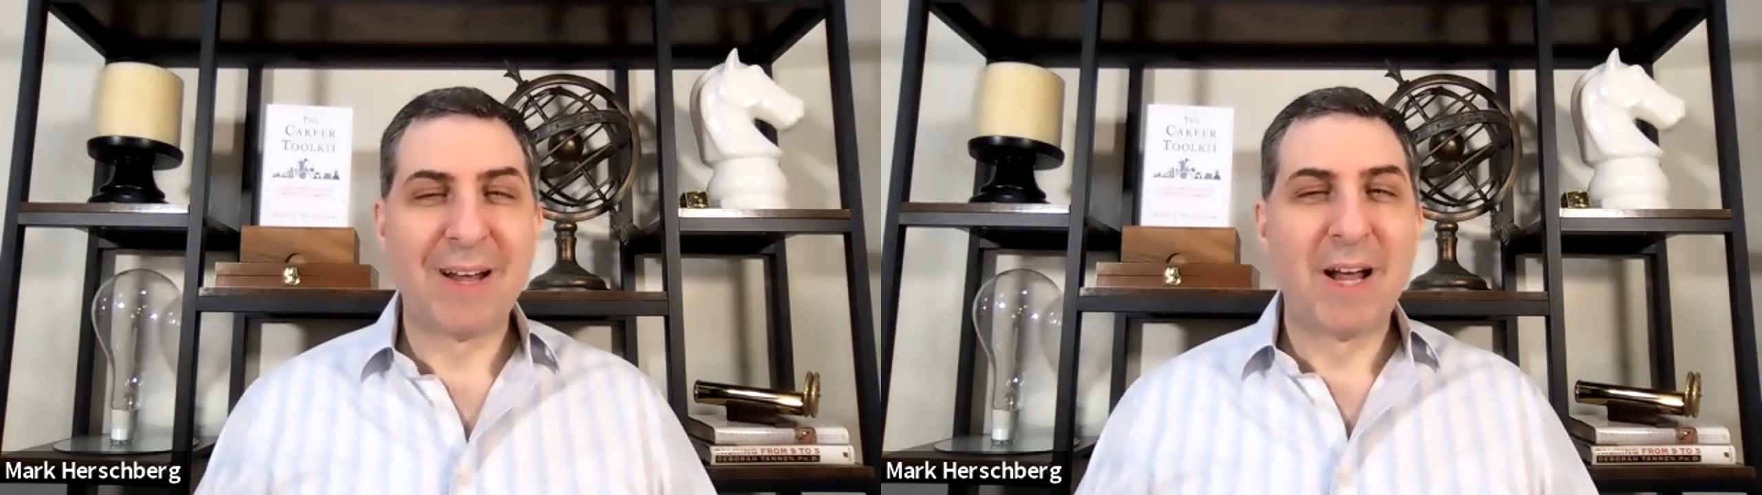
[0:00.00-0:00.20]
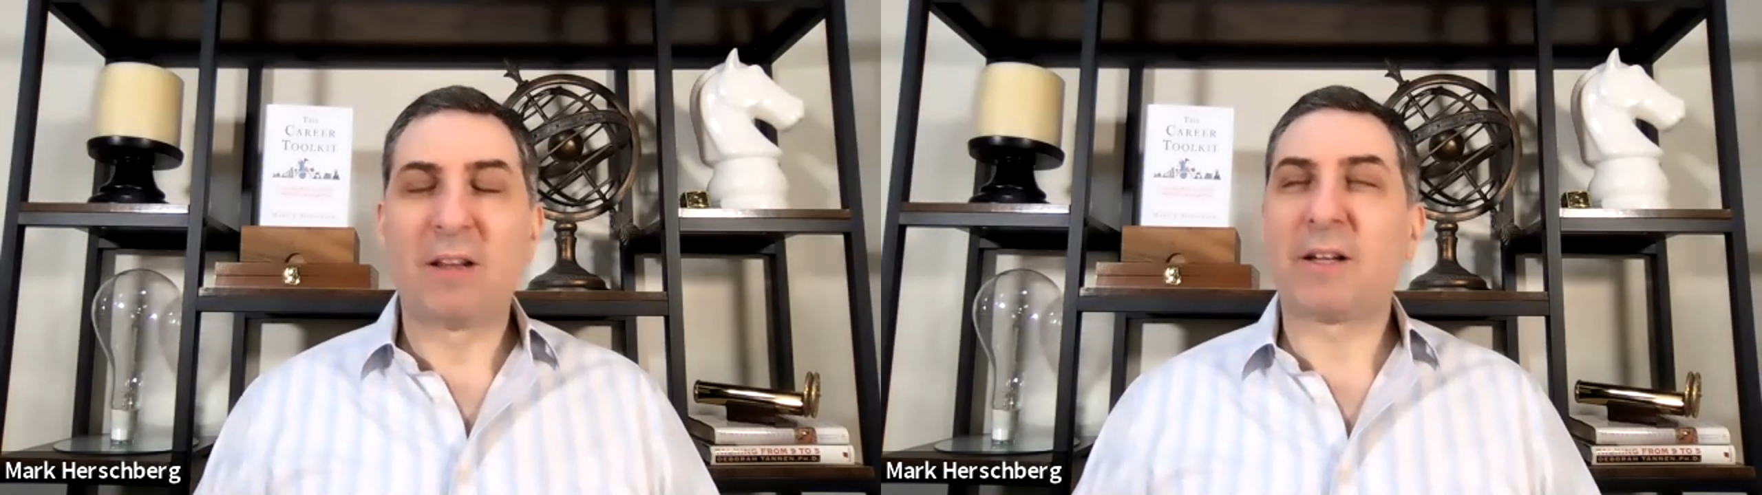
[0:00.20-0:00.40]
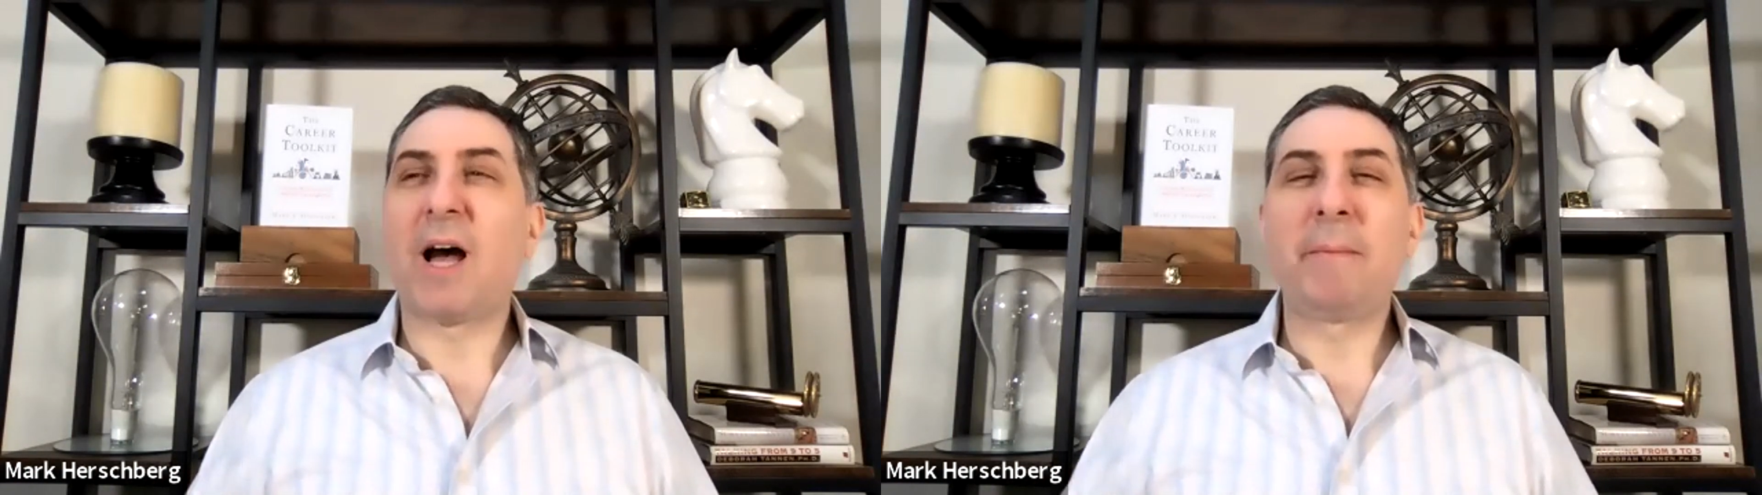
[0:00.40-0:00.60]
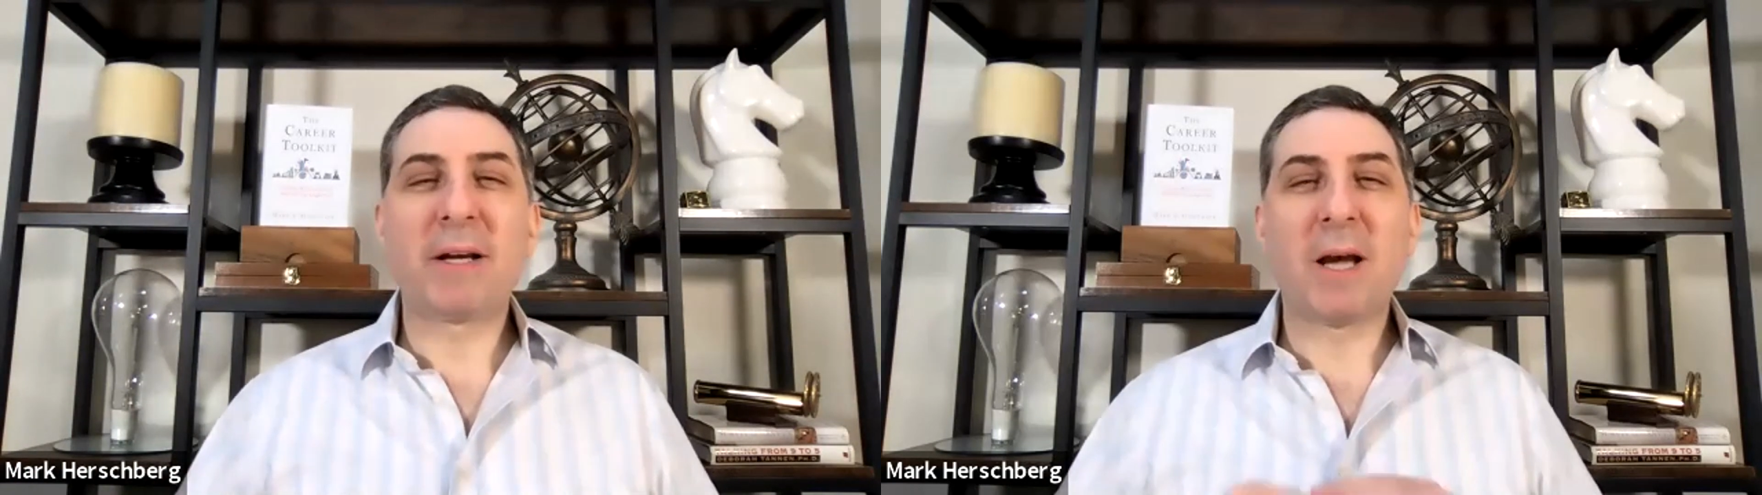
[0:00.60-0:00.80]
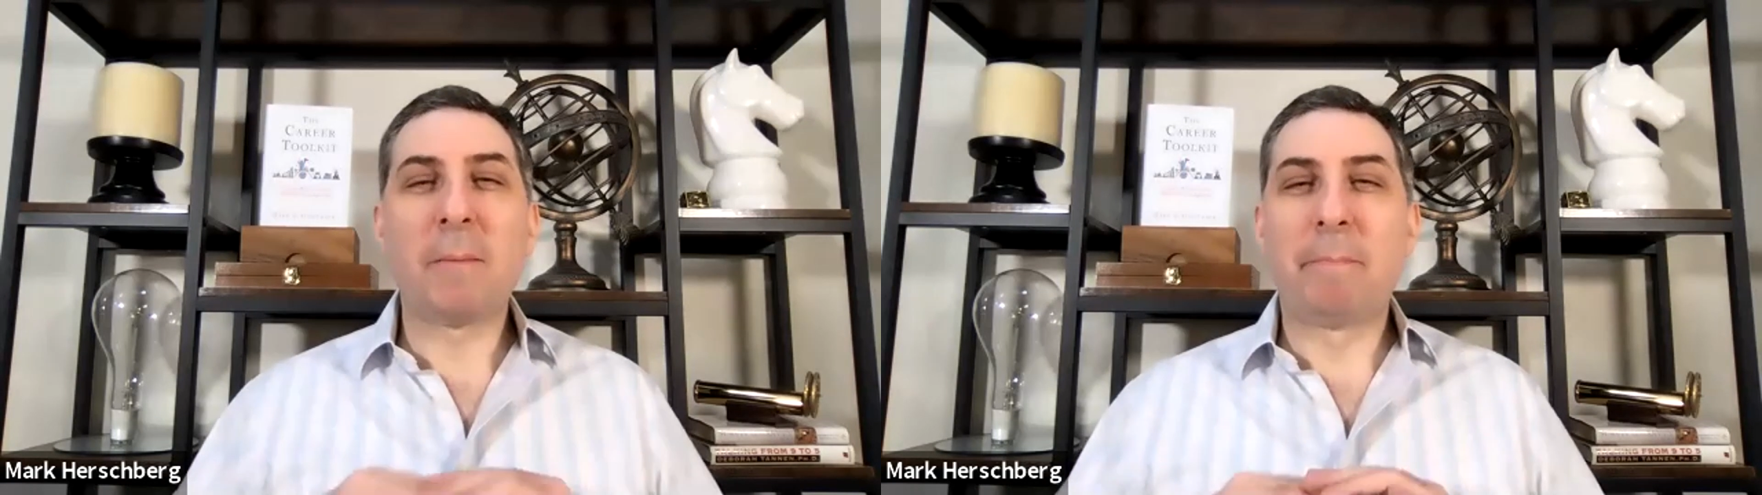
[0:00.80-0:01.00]
look, I'm not
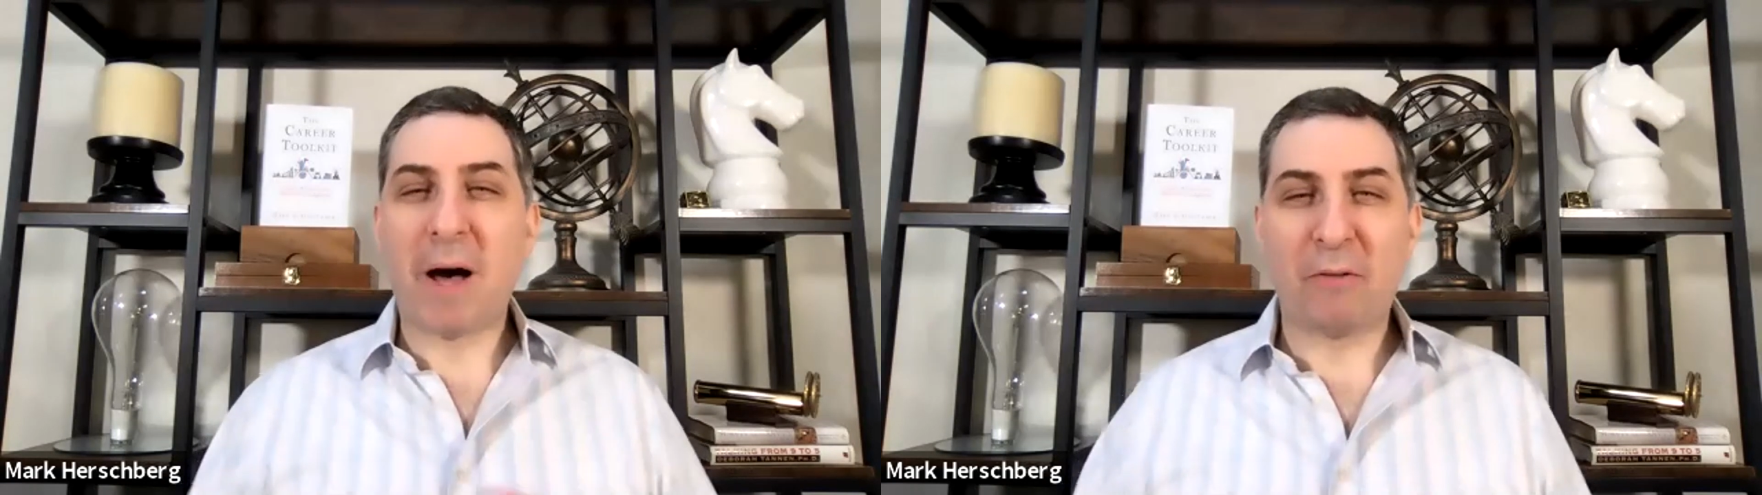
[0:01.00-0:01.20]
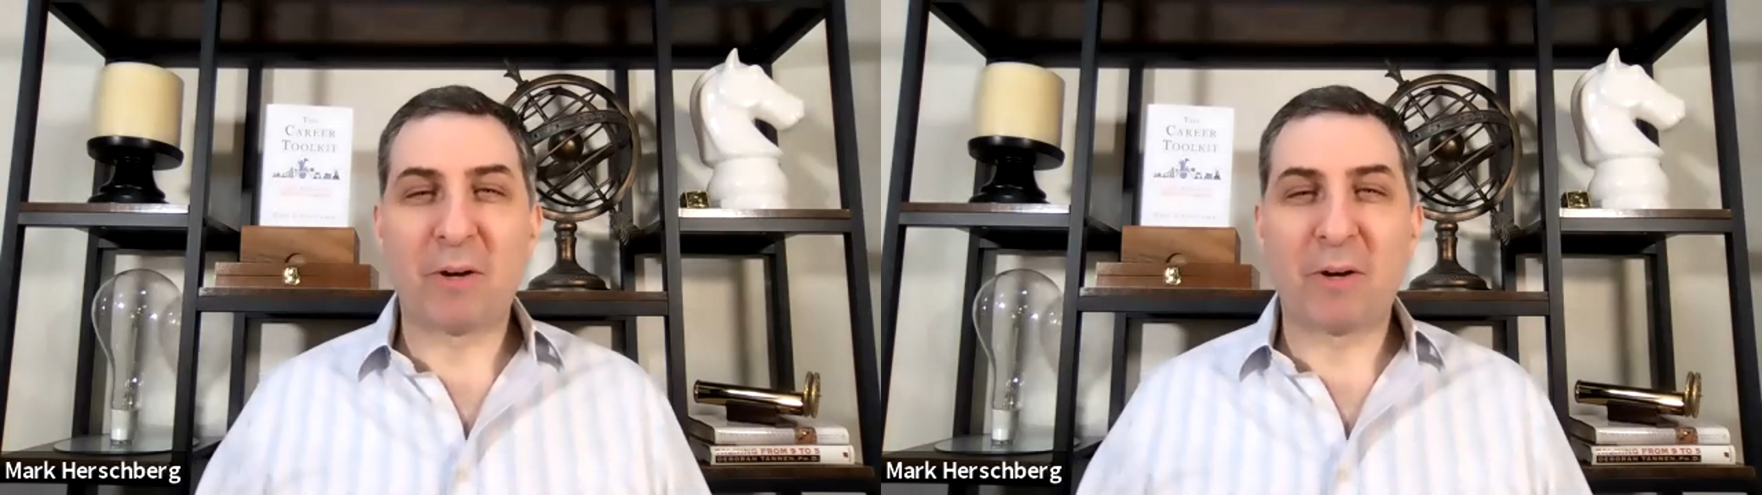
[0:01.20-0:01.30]
going to bother